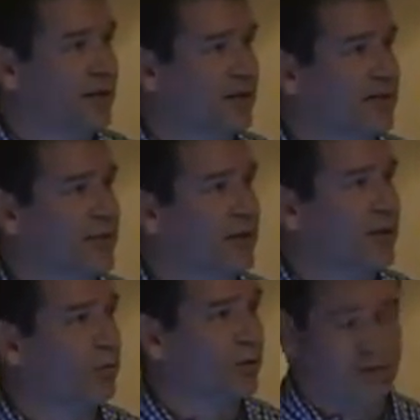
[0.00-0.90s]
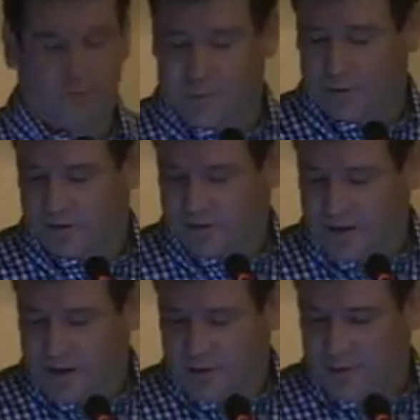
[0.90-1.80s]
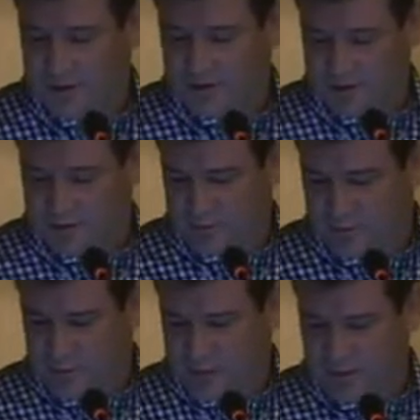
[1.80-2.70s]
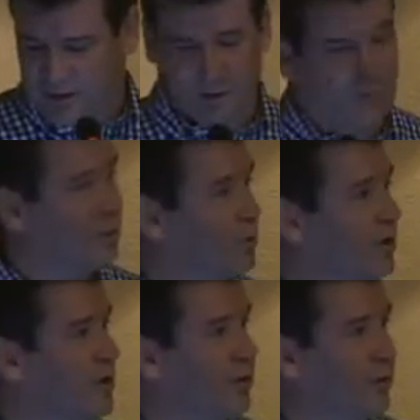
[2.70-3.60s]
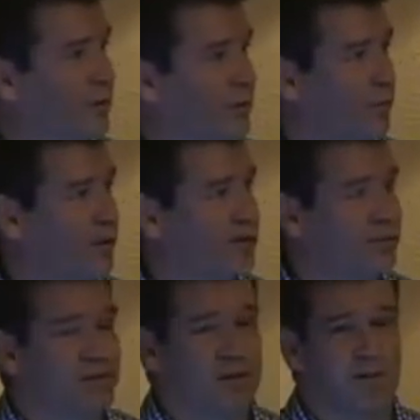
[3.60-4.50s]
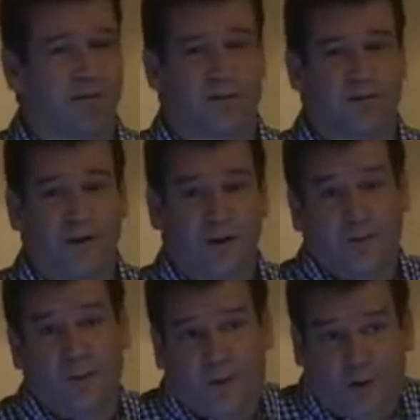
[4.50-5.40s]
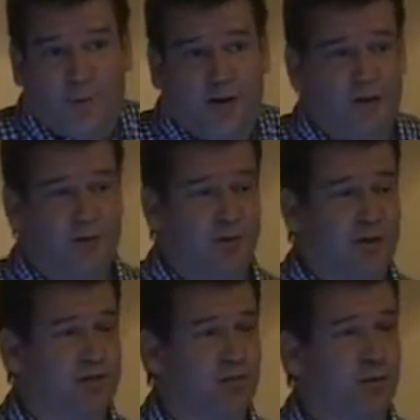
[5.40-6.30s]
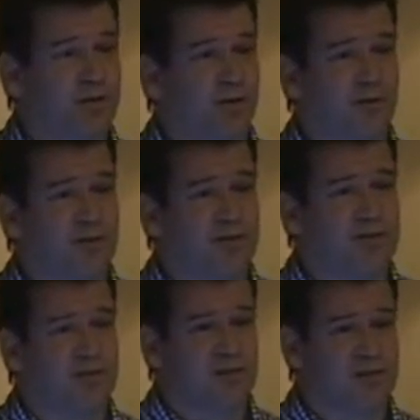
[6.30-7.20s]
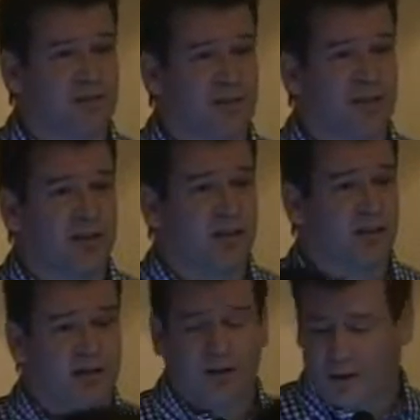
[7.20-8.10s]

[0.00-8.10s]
And it's a way to reinforce the messages for a population we wouldn't otherwise receive, because what we know about gender transformative interventions is that they need